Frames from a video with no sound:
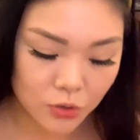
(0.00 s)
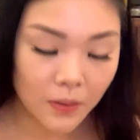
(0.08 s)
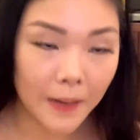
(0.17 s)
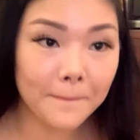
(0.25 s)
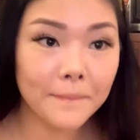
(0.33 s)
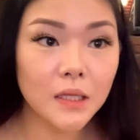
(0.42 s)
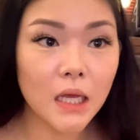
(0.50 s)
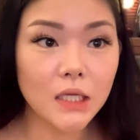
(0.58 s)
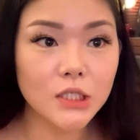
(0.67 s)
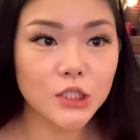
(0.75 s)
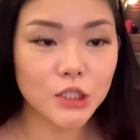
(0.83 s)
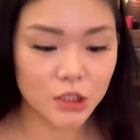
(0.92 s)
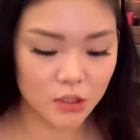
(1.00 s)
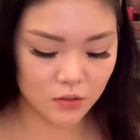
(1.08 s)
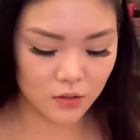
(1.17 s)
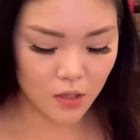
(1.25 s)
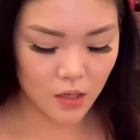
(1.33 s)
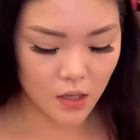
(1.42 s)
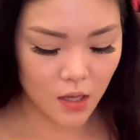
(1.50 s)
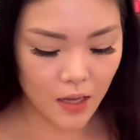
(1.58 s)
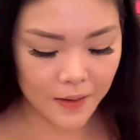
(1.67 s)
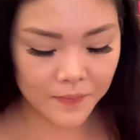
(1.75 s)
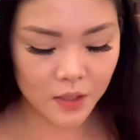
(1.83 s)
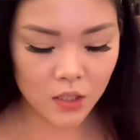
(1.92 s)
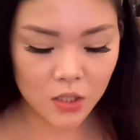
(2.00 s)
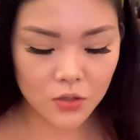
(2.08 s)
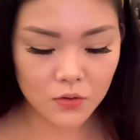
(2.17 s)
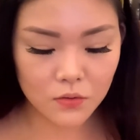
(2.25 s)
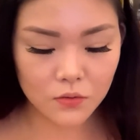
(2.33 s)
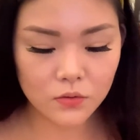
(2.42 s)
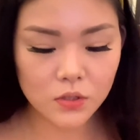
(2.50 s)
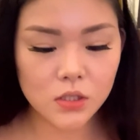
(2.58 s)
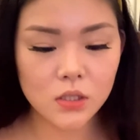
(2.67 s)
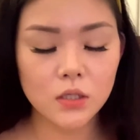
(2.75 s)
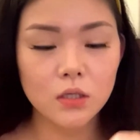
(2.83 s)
my blush. I'm gonna use